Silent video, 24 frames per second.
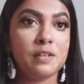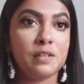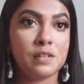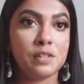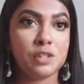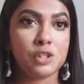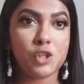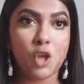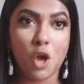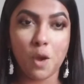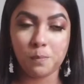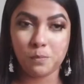
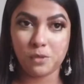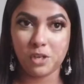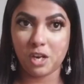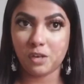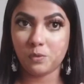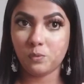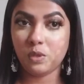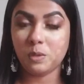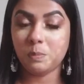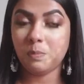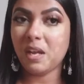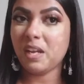So I'm
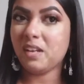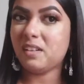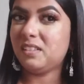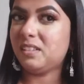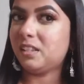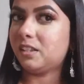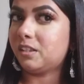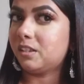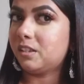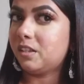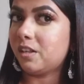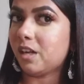done with my
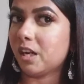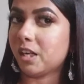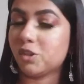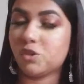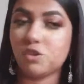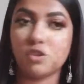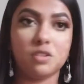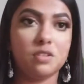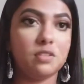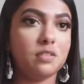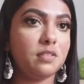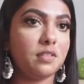color
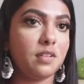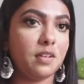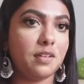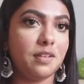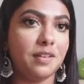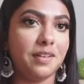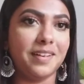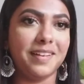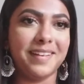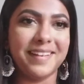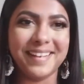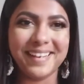correction.
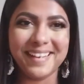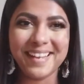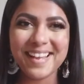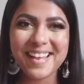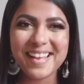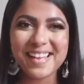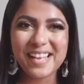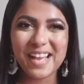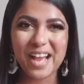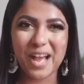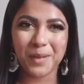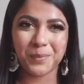
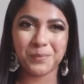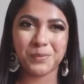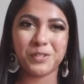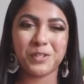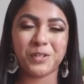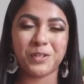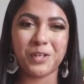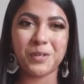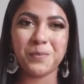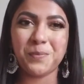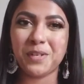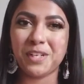I'm
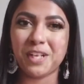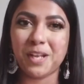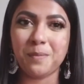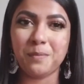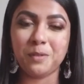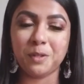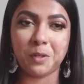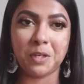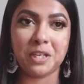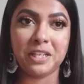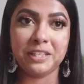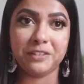sorry, but I'm
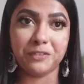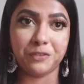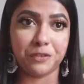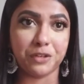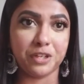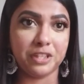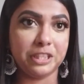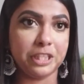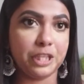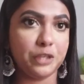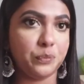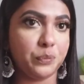looking
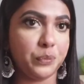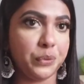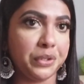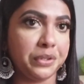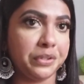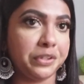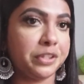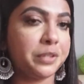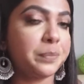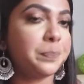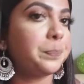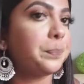really
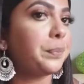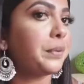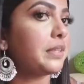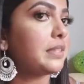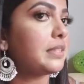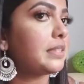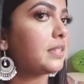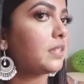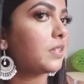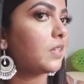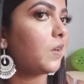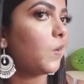weird,
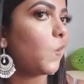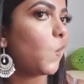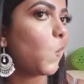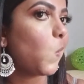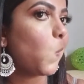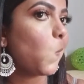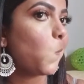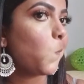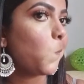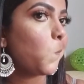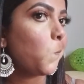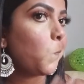but
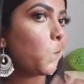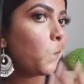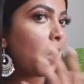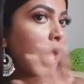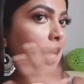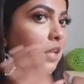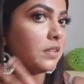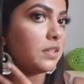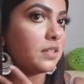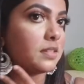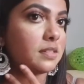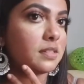
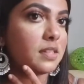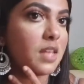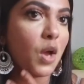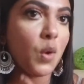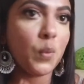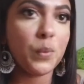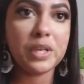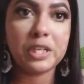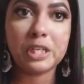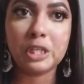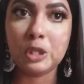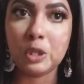this is how
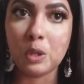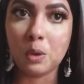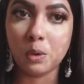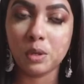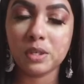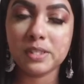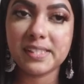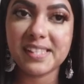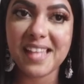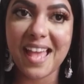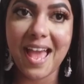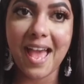it
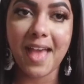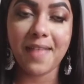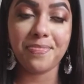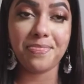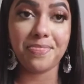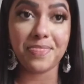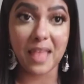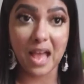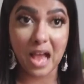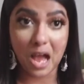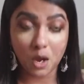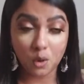looks. And
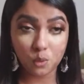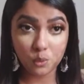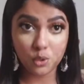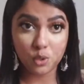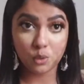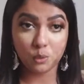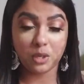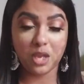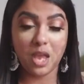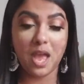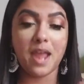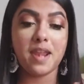now you
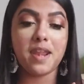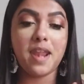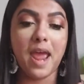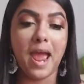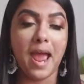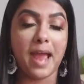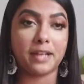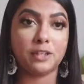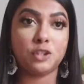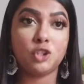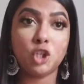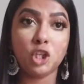can
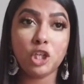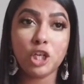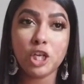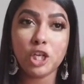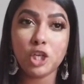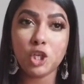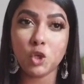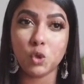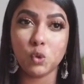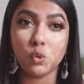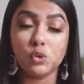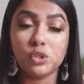actually
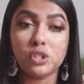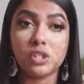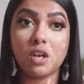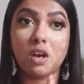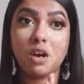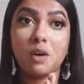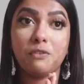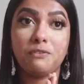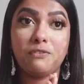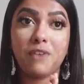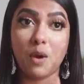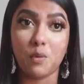use
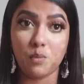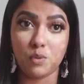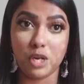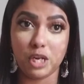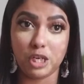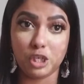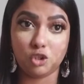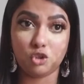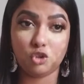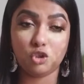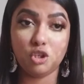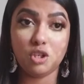a
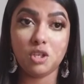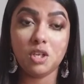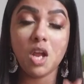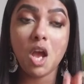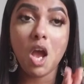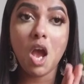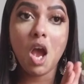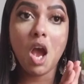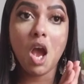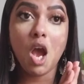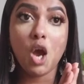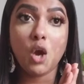foundation
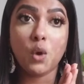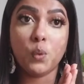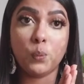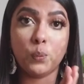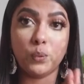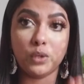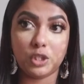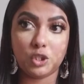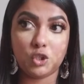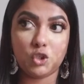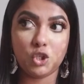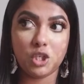
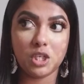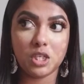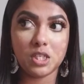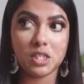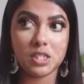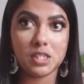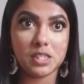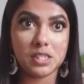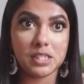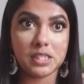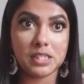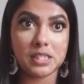which
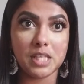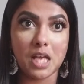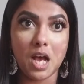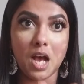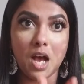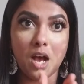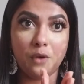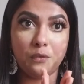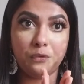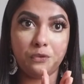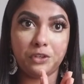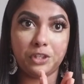is
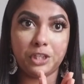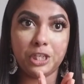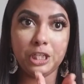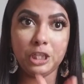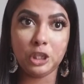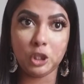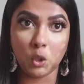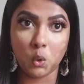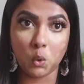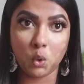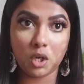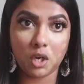very
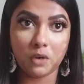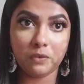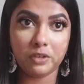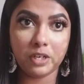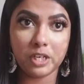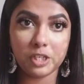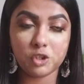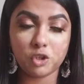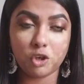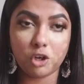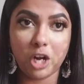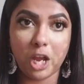low
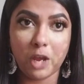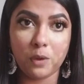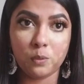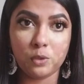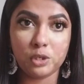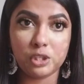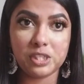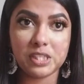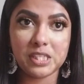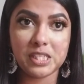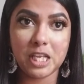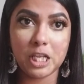coverage, or I
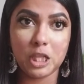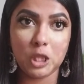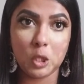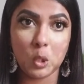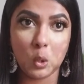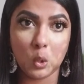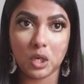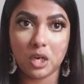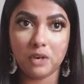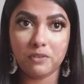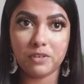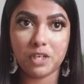would say
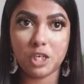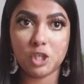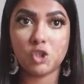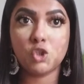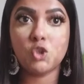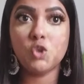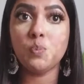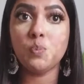low coverage to